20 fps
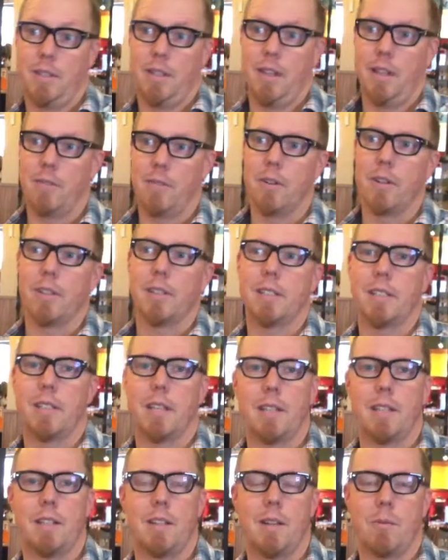Ironically,
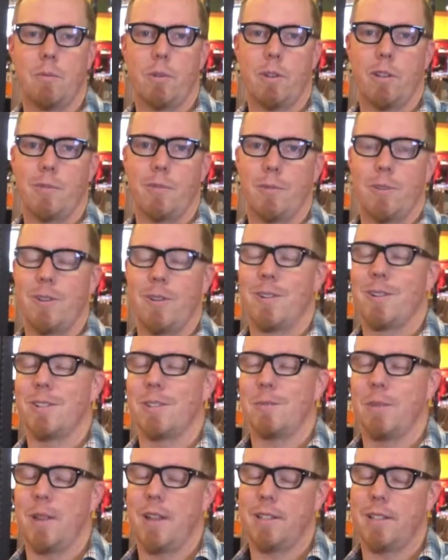I ended up working for an
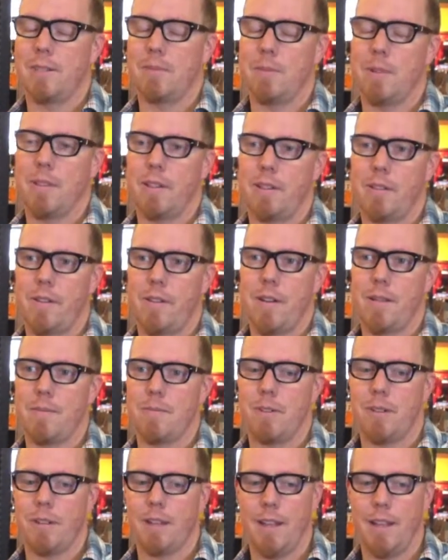artist blacksmith in
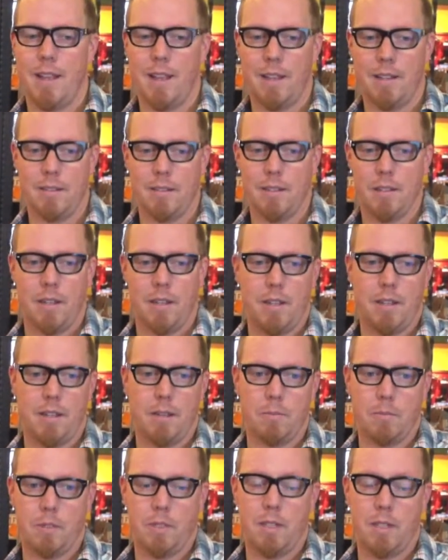Cranbrook and ended
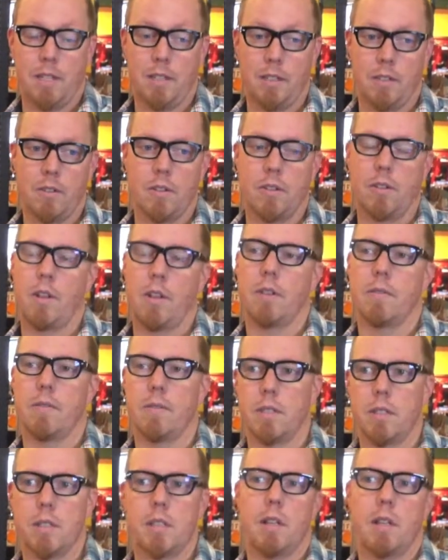up taking on a lot of
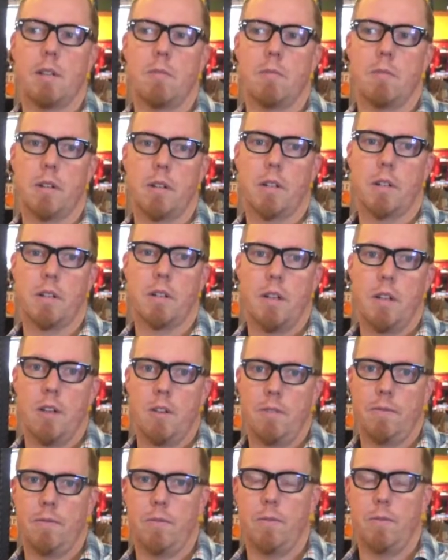the design work
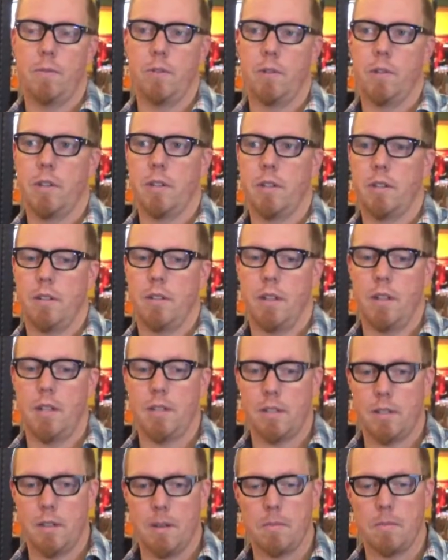for
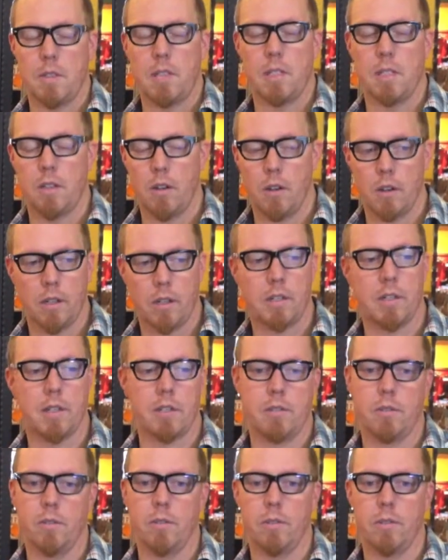his company. Did
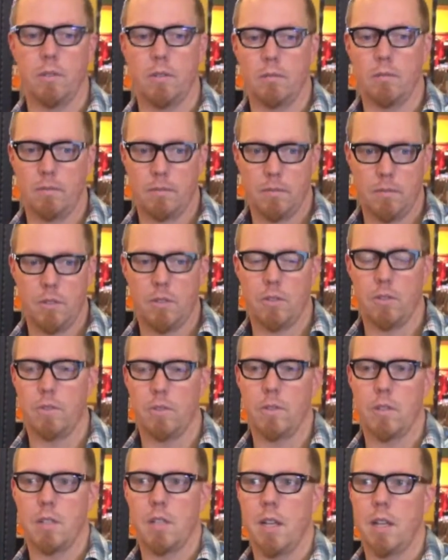architectural sort
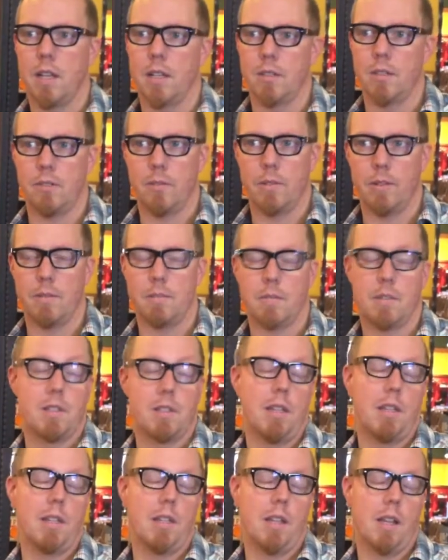of design, so I
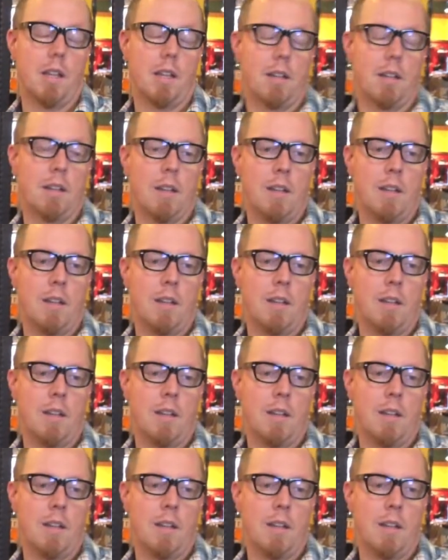designed that.